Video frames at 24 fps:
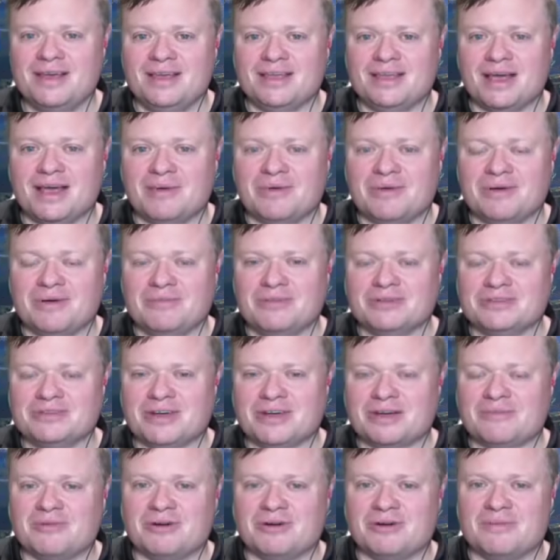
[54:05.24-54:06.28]
yeah, we'll we'll
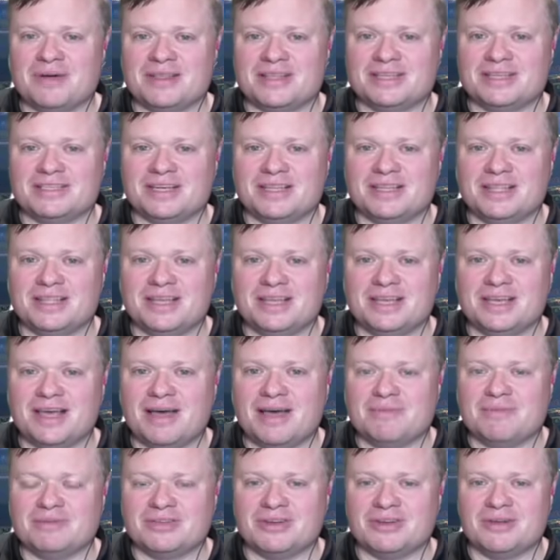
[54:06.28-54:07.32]
talk more about this on the
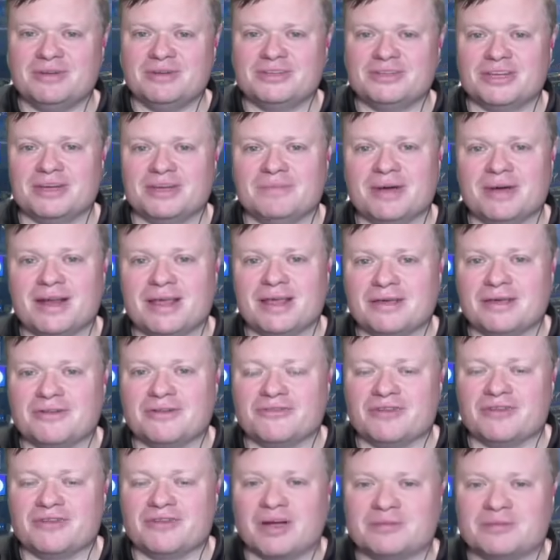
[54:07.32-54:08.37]
episode of Michigan Monday that'll
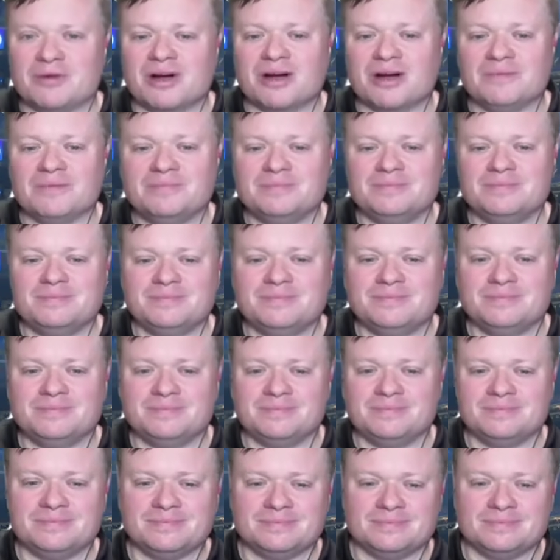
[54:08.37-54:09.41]
drop tomorrow.
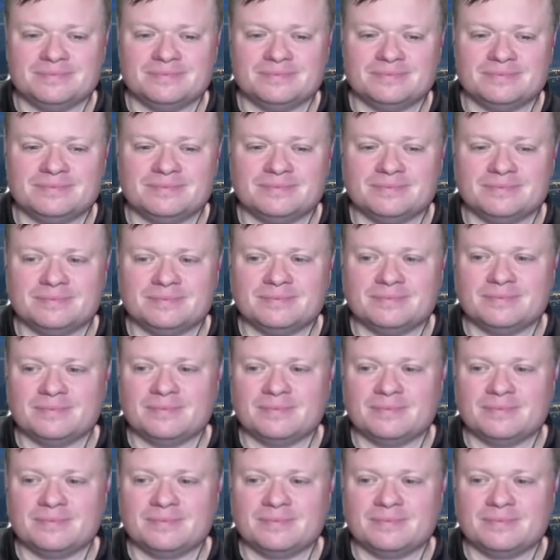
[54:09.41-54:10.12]
A Friday